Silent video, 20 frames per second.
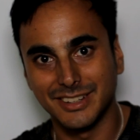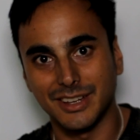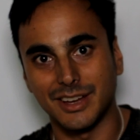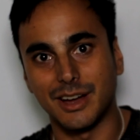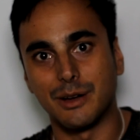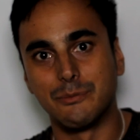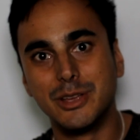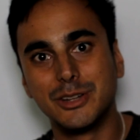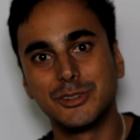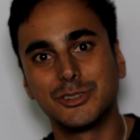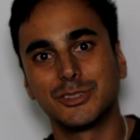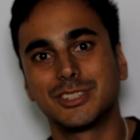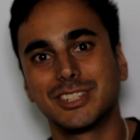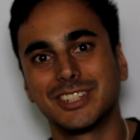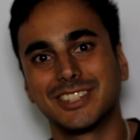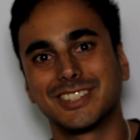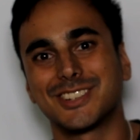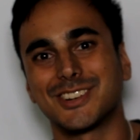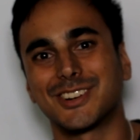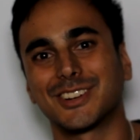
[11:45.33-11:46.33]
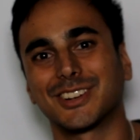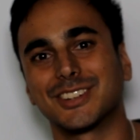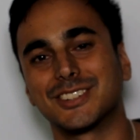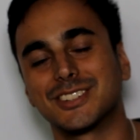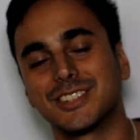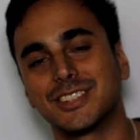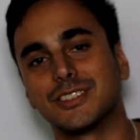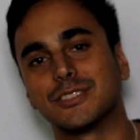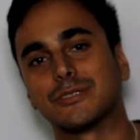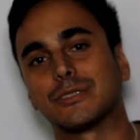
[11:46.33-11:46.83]
I'm interested in talking
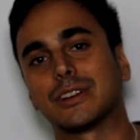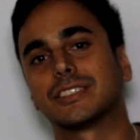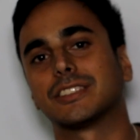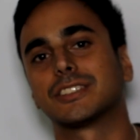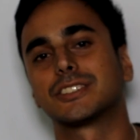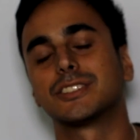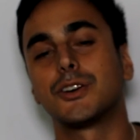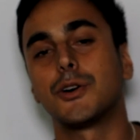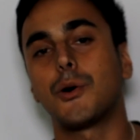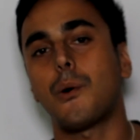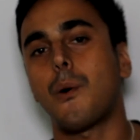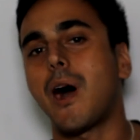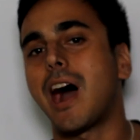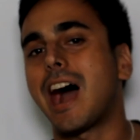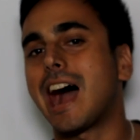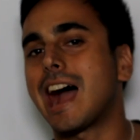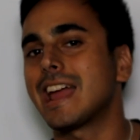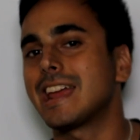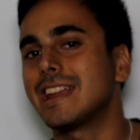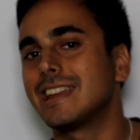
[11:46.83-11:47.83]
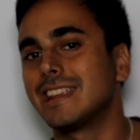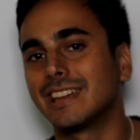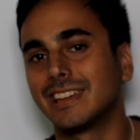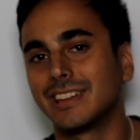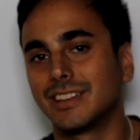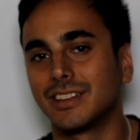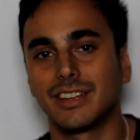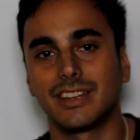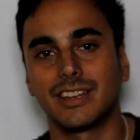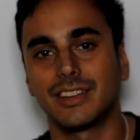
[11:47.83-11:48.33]
to you, right? There's no
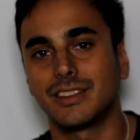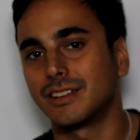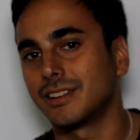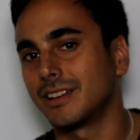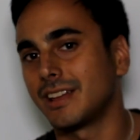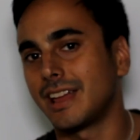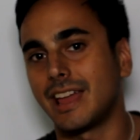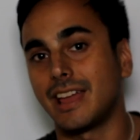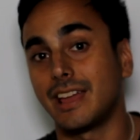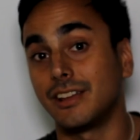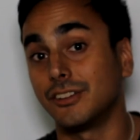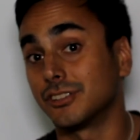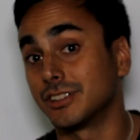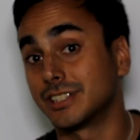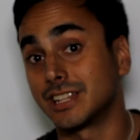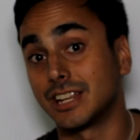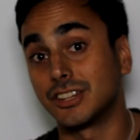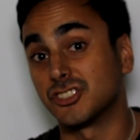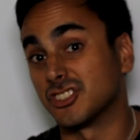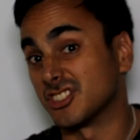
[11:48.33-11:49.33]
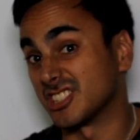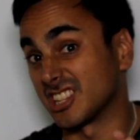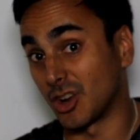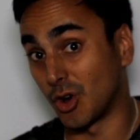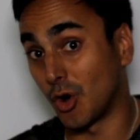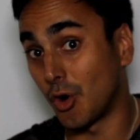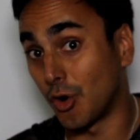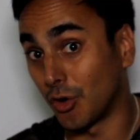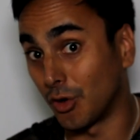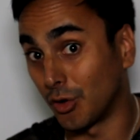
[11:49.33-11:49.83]
hiding your intentions at
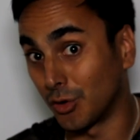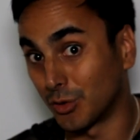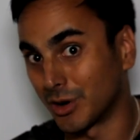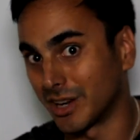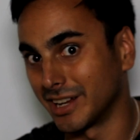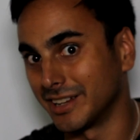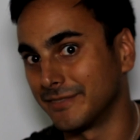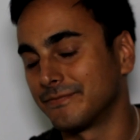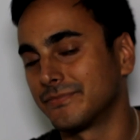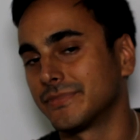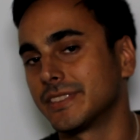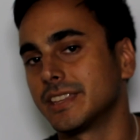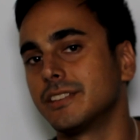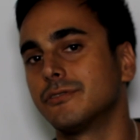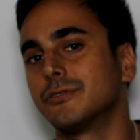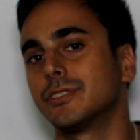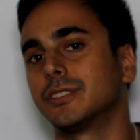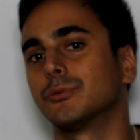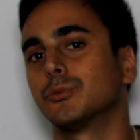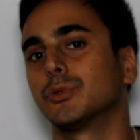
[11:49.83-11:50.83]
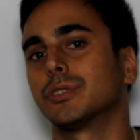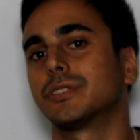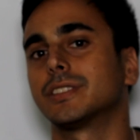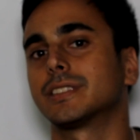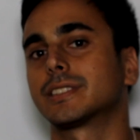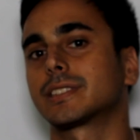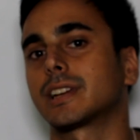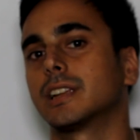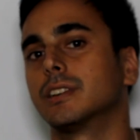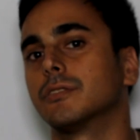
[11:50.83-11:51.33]
all, right? Even with
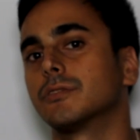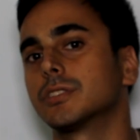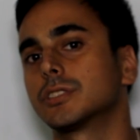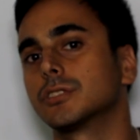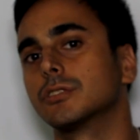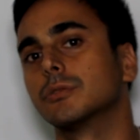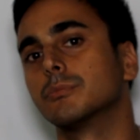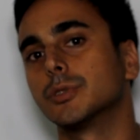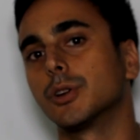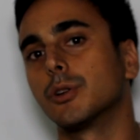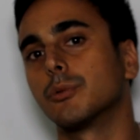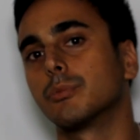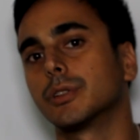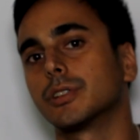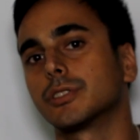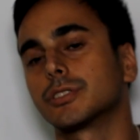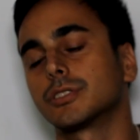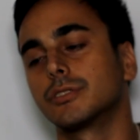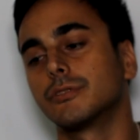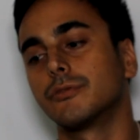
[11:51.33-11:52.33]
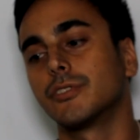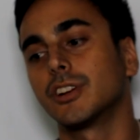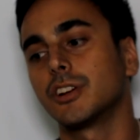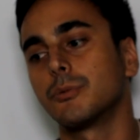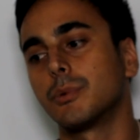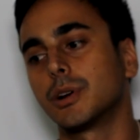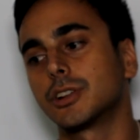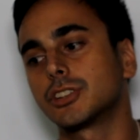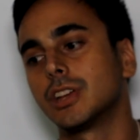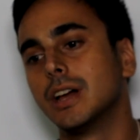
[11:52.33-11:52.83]
this kind of assumed opener. So you very
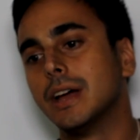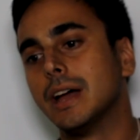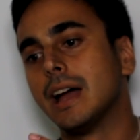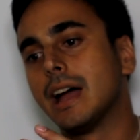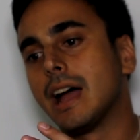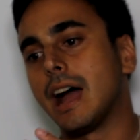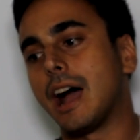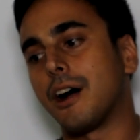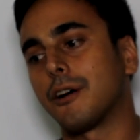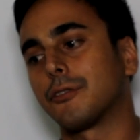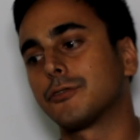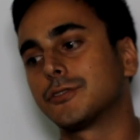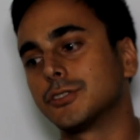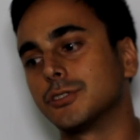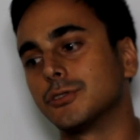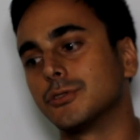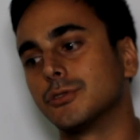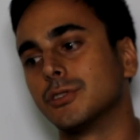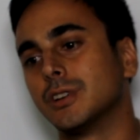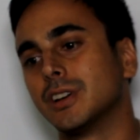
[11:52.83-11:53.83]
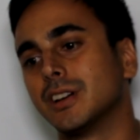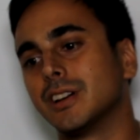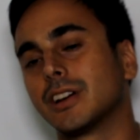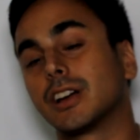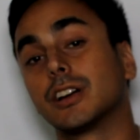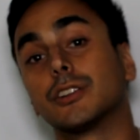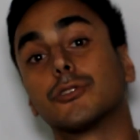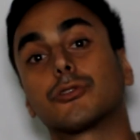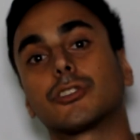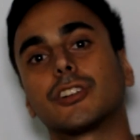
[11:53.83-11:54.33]
much have to
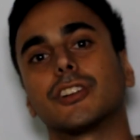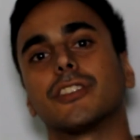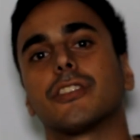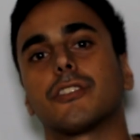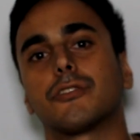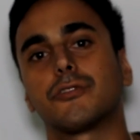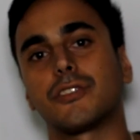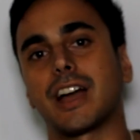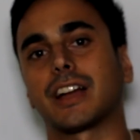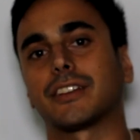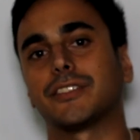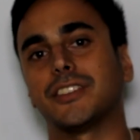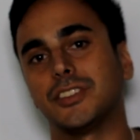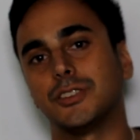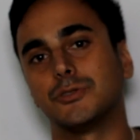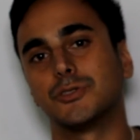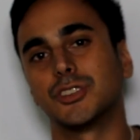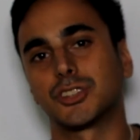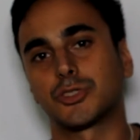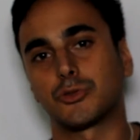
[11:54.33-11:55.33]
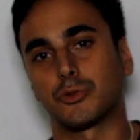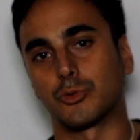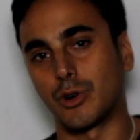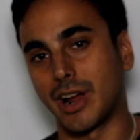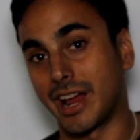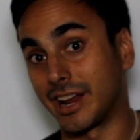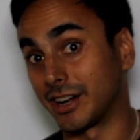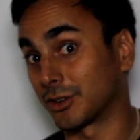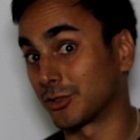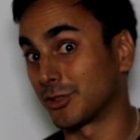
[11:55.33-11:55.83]
confront the fact that you just
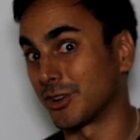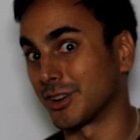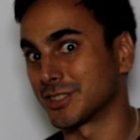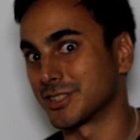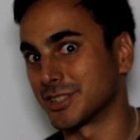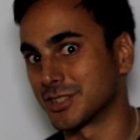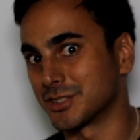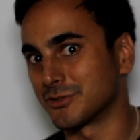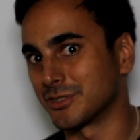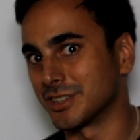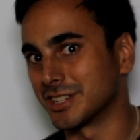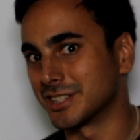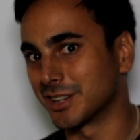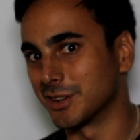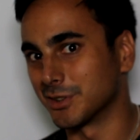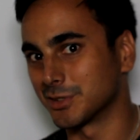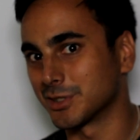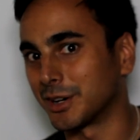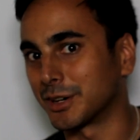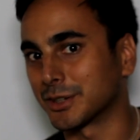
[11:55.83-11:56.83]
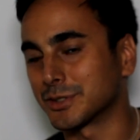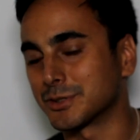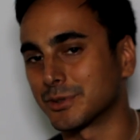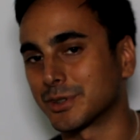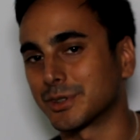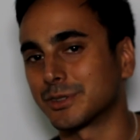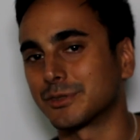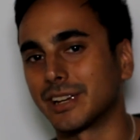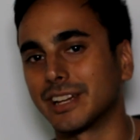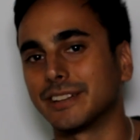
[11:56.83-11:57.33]
ran across the street to go talk to
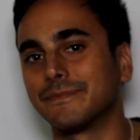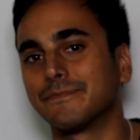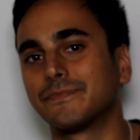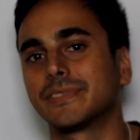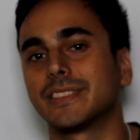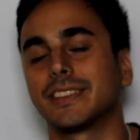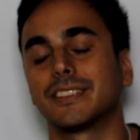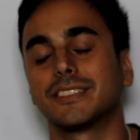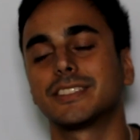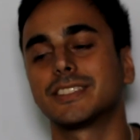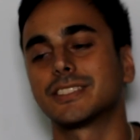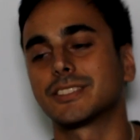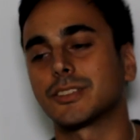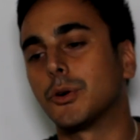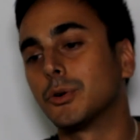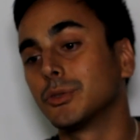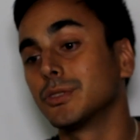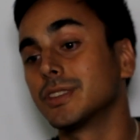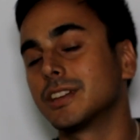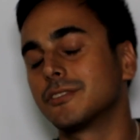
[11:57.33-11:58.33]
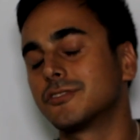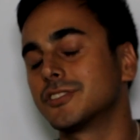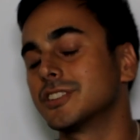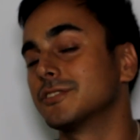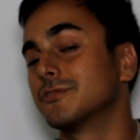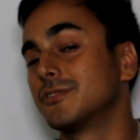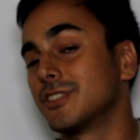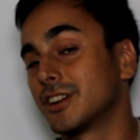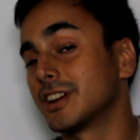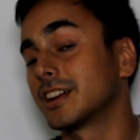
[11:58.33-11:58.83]
her, right? Now this is only if she
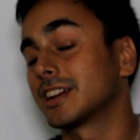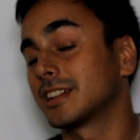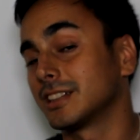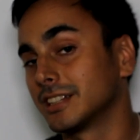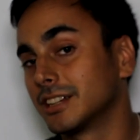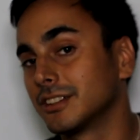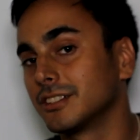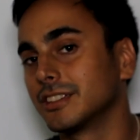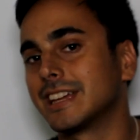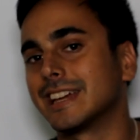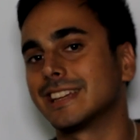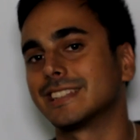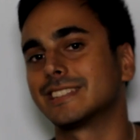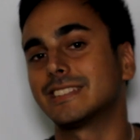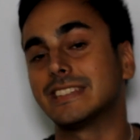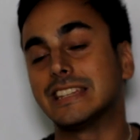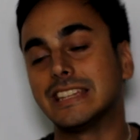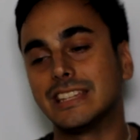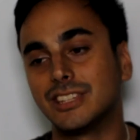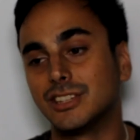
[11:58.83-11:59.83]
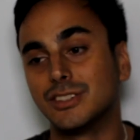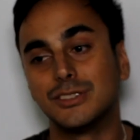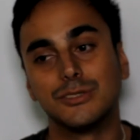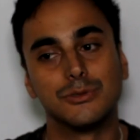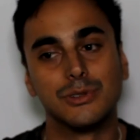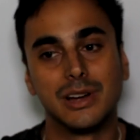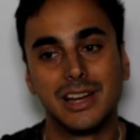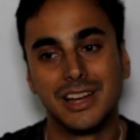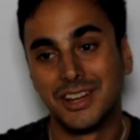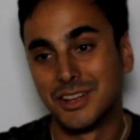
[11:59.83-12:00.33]
very clearly has seen
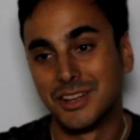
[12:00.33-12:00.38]
you